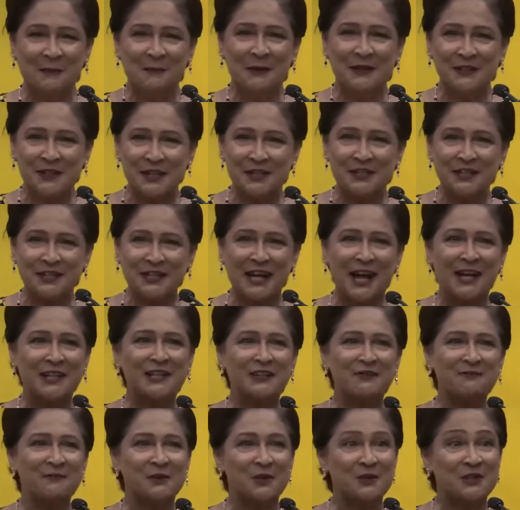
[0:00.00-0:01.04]
But this
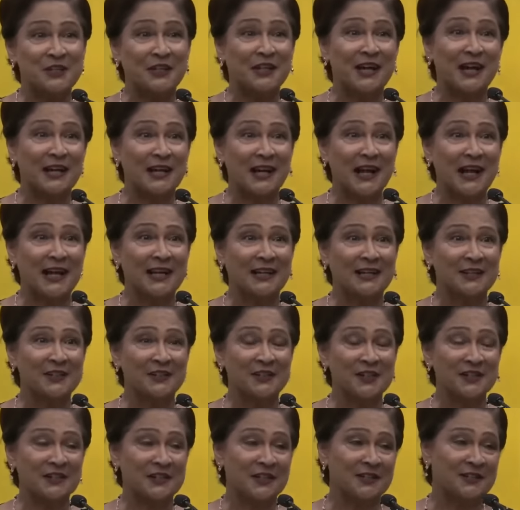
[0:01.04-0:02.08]
kind of music I like,
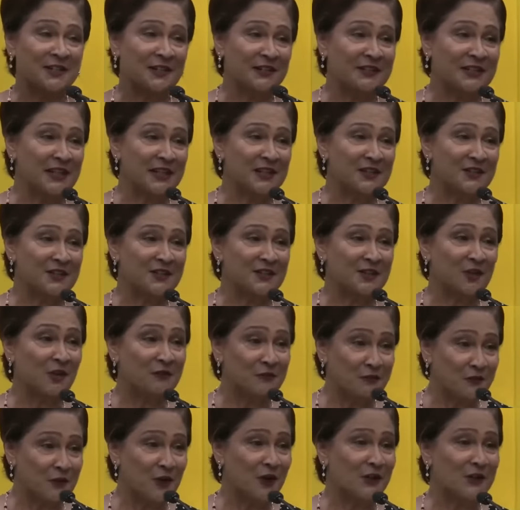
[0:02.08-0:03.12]
is I think it's
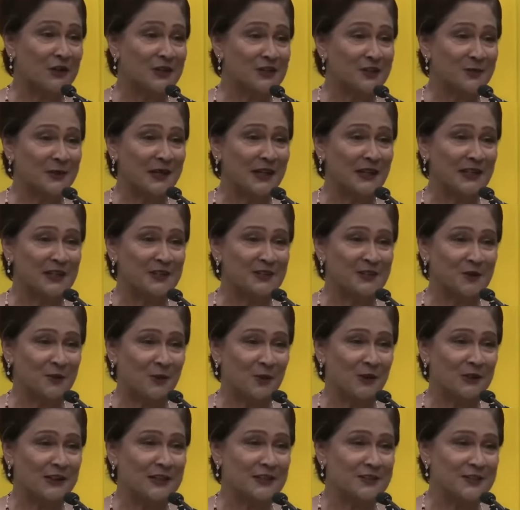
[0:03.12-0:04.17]
soft rock as well. It's
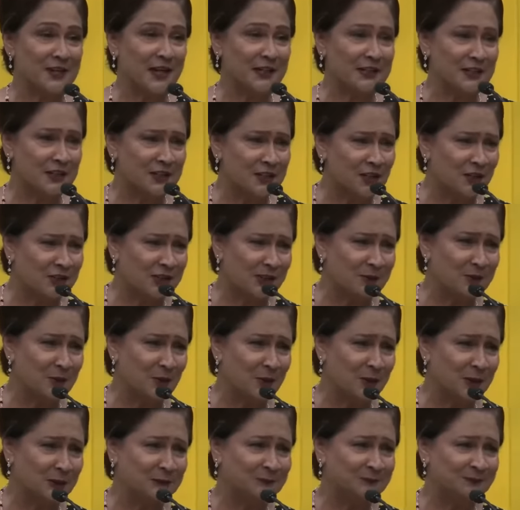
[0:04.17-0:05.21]
called, is that it, Dr.
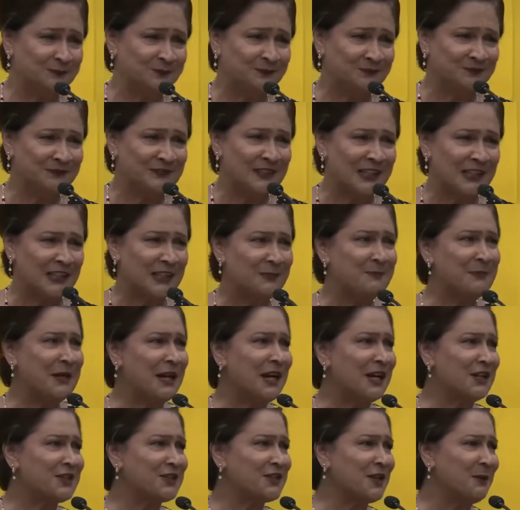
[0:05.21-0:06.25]
Bodo? Let me
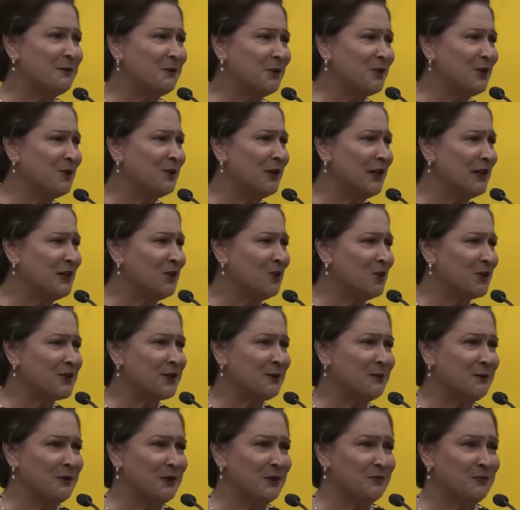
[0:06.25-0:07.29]
ask somebody who really knows
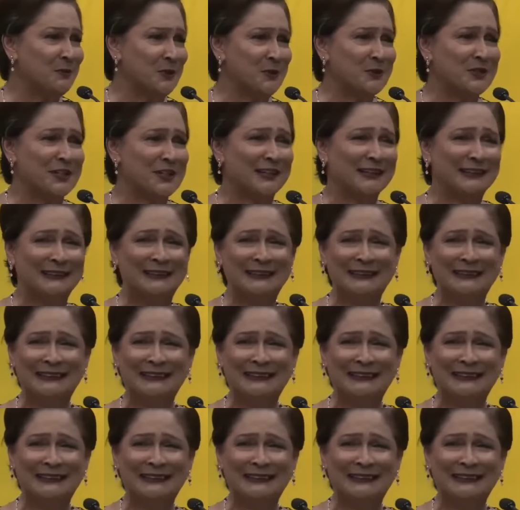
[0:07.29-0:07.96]
about music.